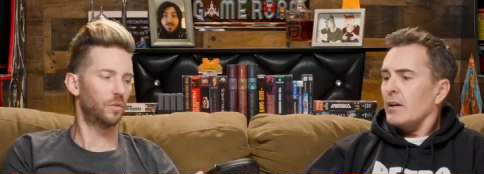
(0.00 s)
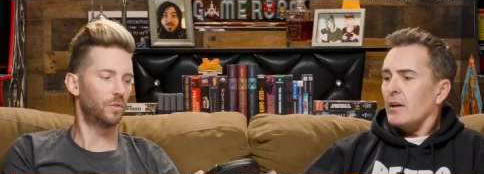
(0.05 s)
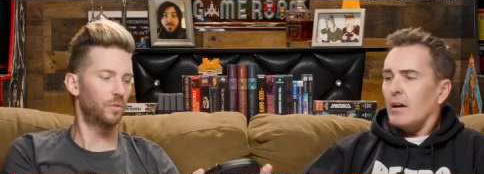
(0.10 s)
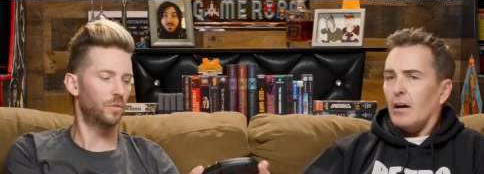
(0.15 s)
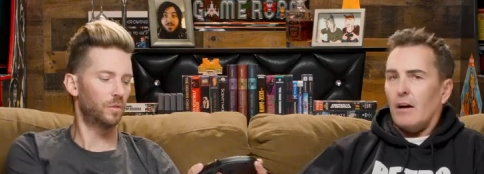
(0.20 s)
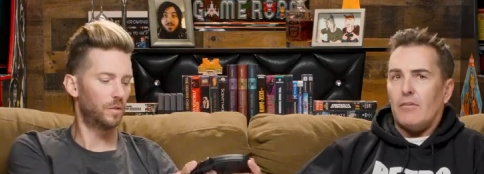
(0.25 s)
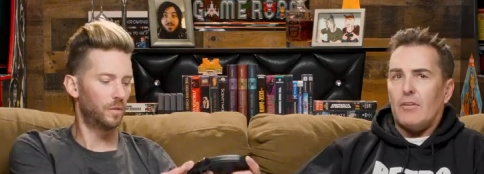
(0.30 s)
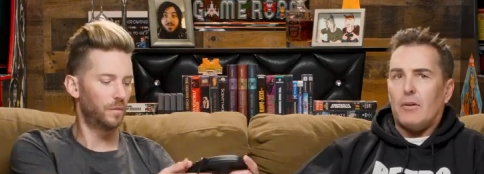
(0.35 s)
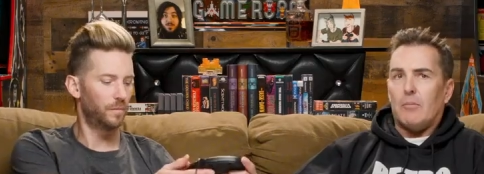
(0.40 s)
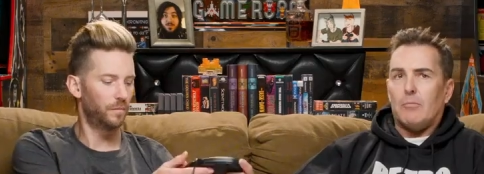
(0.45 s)

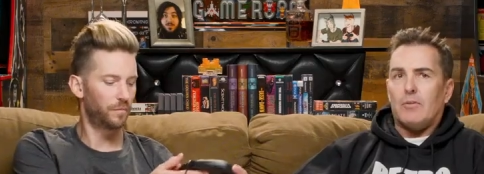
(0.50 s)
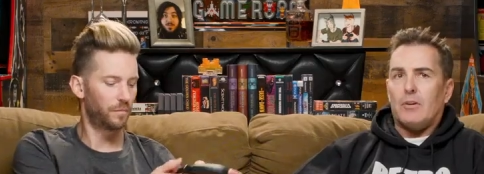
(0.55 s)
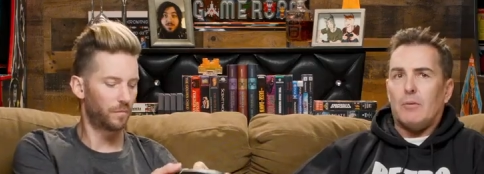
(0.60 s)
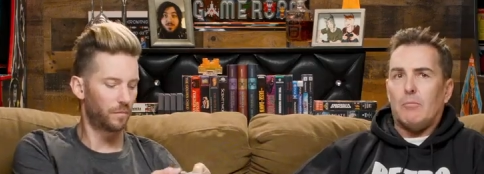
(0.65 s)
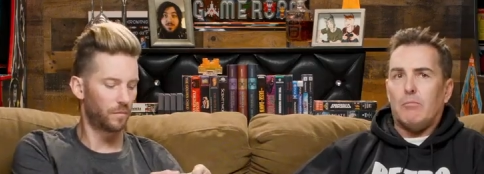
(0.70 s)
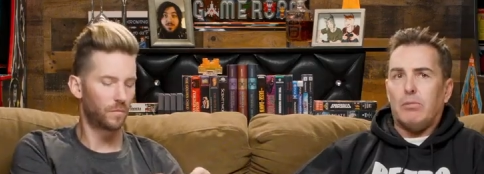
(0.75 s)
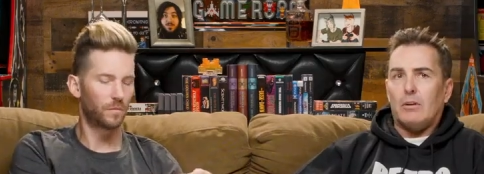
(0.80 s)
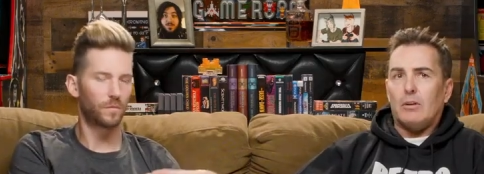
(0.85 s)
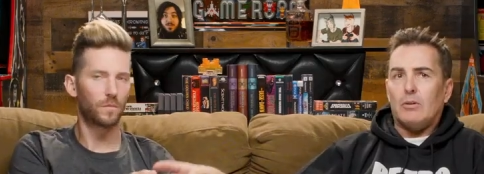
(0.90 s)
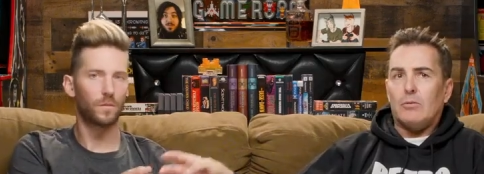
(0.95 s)
Speaker 1: of the
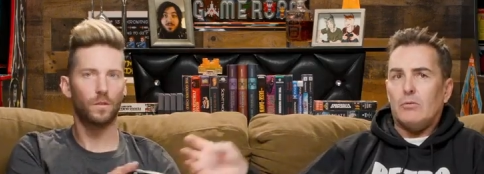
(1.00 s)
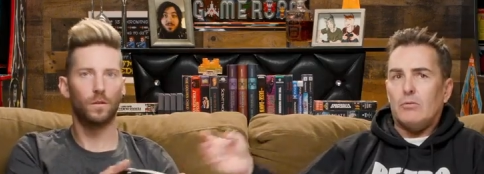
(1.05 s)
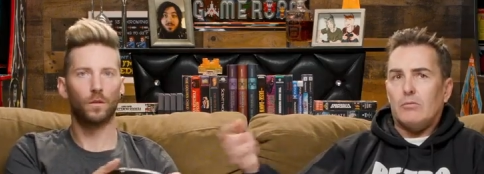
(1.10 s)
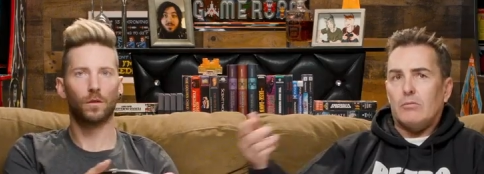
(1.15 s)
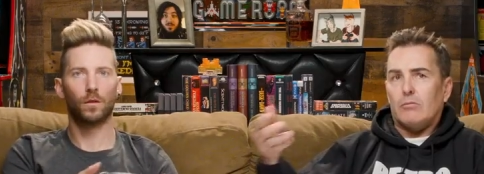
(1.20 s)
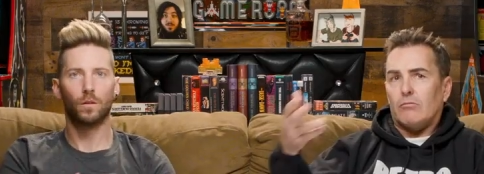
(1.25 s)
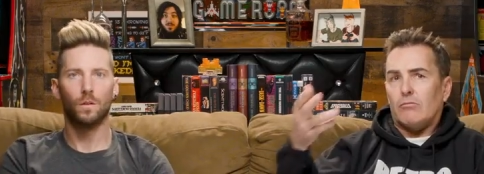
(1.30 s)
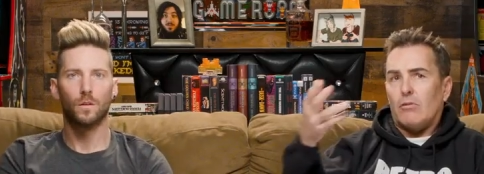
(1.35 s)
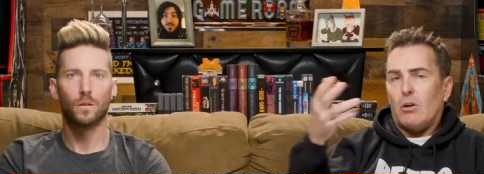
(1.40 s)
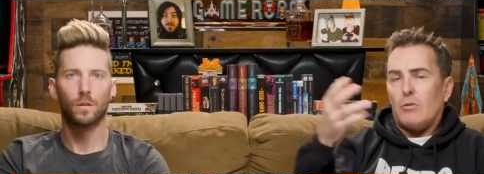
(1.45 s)
blue
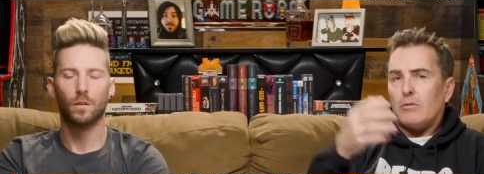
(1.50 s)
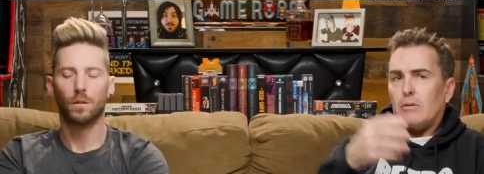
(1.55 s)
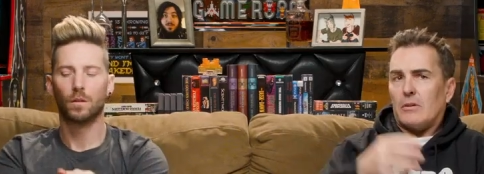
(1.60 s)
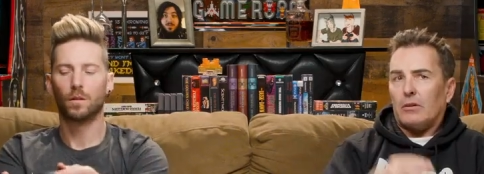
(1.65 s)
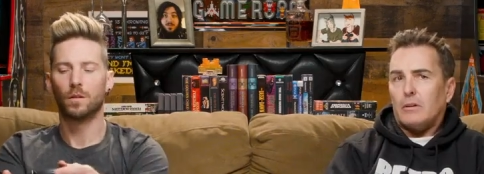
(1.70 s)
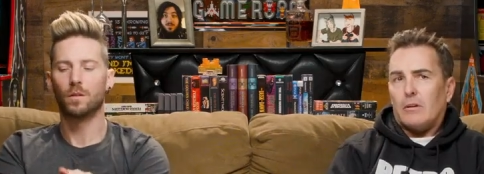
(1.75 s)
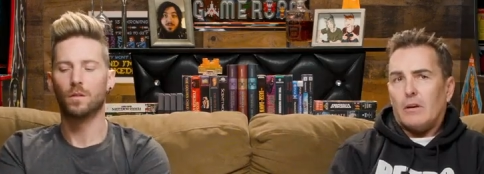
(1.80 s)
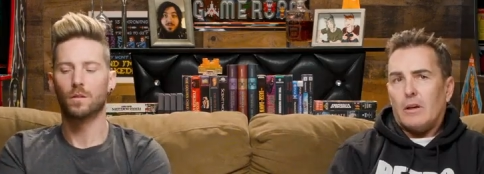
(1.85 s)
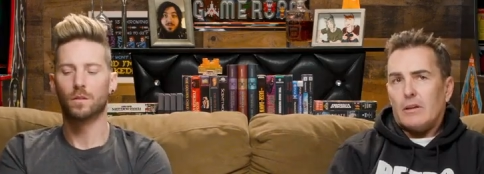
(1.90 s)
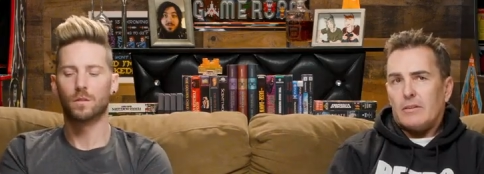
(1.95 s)

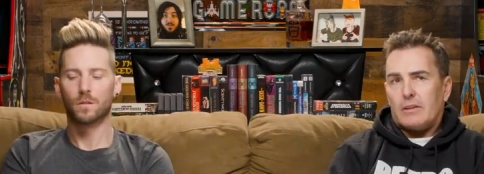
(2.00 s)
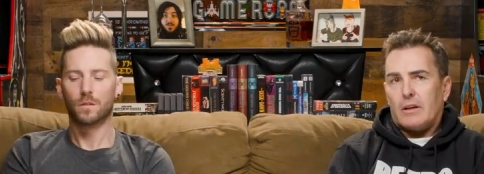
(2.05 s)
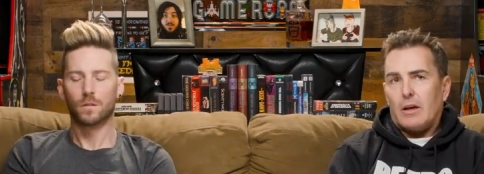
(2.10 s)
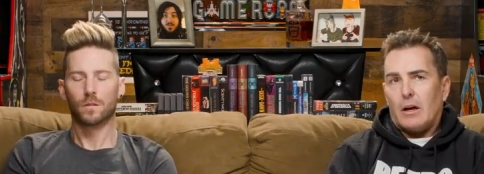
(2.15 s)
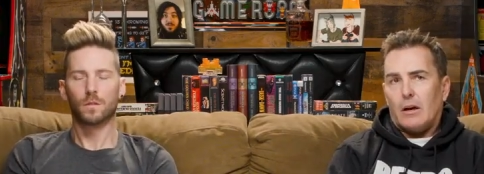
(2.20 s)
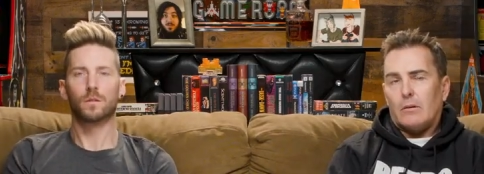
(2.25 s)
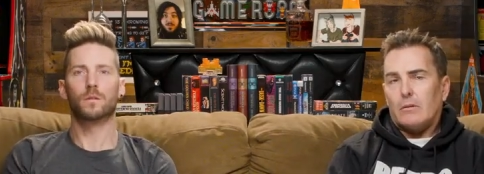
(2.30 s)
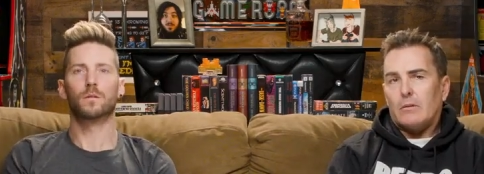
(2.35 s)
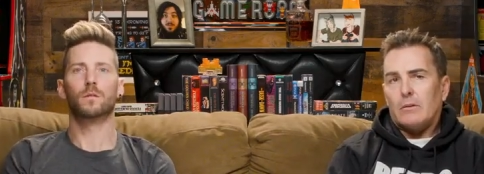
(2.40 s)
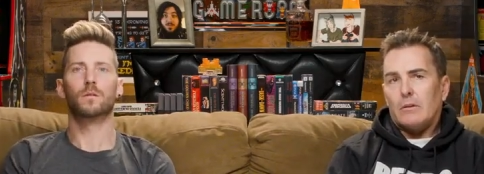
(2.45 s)
rodent? Let's
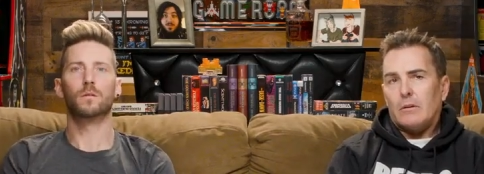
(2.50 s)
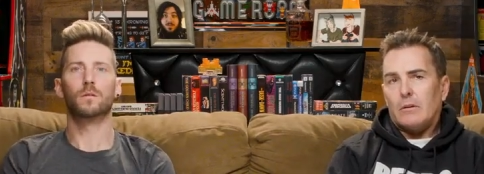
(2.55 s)
go.